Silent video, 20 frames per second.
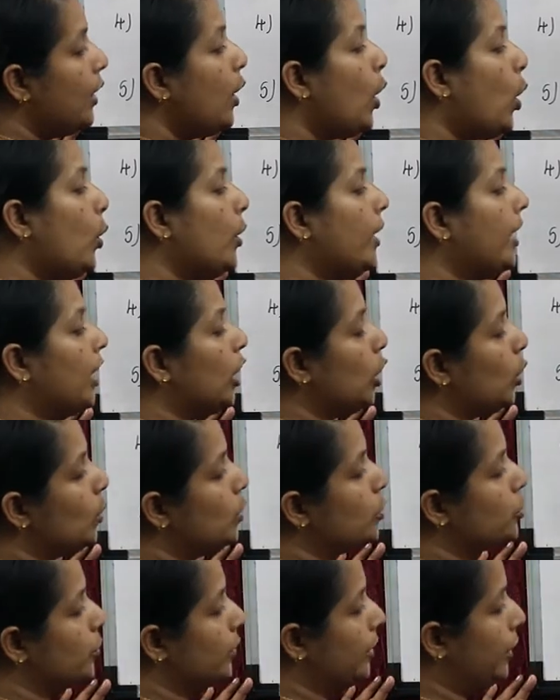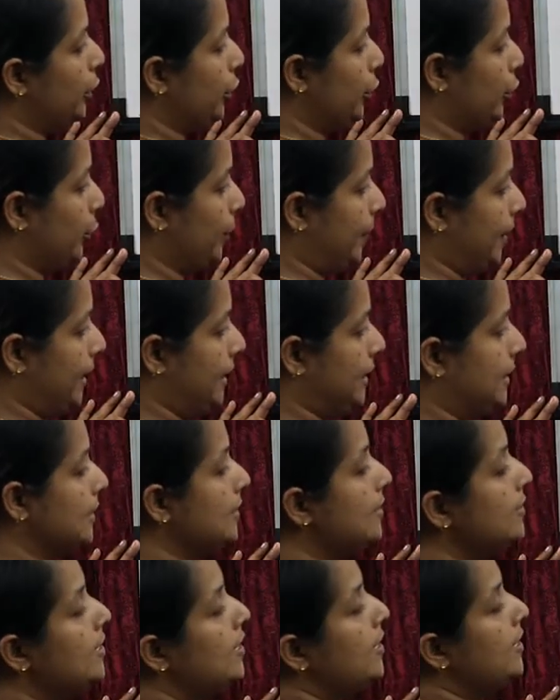or equal to the
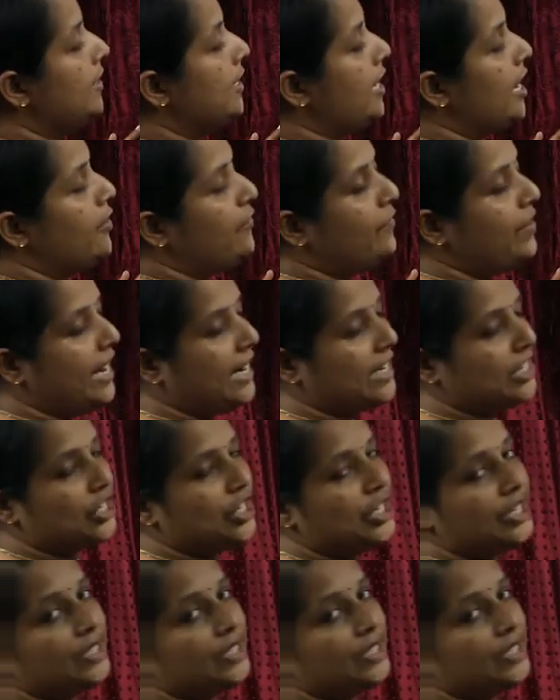denominator. That fraction